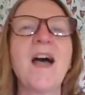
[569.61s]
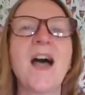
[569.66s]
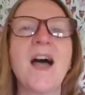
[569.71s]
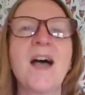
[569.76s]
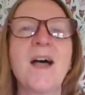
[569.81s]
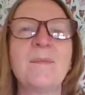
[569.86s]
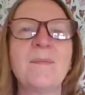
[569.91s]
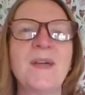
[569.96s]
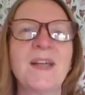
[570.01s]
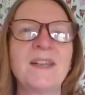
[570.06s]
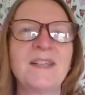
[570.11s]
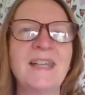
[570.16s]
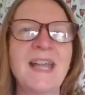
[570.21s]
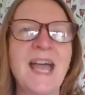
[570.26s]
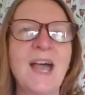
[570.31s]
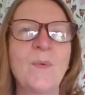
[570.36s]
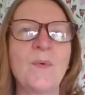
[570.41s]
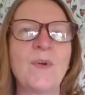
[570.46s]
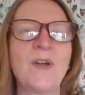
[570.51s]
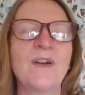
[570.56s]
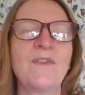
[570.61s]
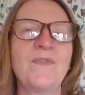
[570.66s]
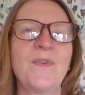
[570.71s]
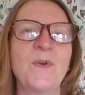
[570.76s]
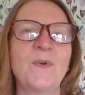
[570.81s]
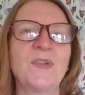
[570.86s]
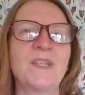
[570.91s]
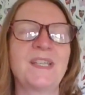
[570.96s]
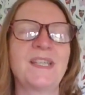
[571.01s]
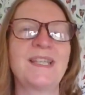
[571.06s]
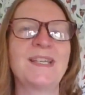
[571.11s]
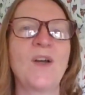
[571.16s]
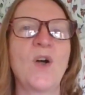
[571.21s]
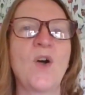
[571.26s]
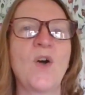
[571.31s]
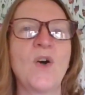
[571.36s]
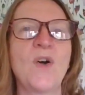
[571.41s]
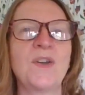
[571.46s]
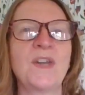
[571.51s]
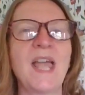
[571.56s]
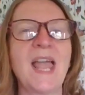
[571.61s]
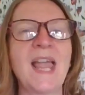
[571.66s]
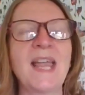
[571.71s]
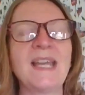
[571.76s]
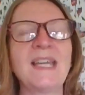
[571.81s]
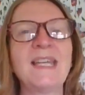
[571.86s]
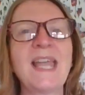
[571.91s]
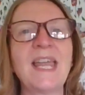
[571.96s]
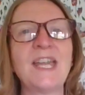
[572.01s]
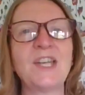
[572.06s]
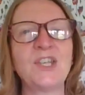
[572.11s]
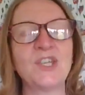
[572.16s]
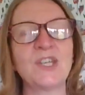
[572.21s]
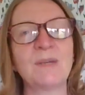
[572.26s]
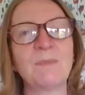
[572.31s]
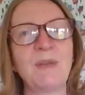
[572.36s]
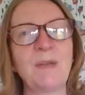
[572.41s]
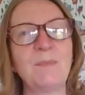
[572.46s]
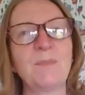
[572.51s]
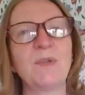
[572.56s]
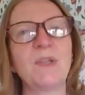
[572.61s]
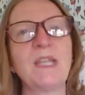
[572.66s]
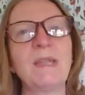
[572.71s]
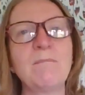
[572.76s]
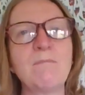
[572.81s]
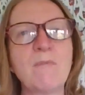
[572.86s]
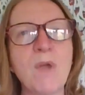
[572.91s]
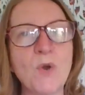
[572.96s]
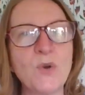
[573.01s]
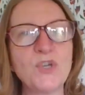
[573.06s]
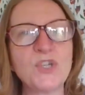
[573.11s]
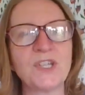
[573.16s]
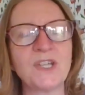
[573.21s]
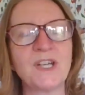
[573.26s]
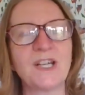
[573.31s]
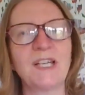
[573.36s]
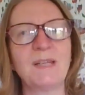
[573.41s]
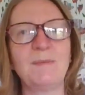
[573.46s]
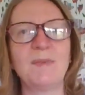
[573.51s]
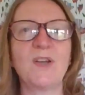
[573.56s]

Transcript: And now we are focusing on engaging people emotionally,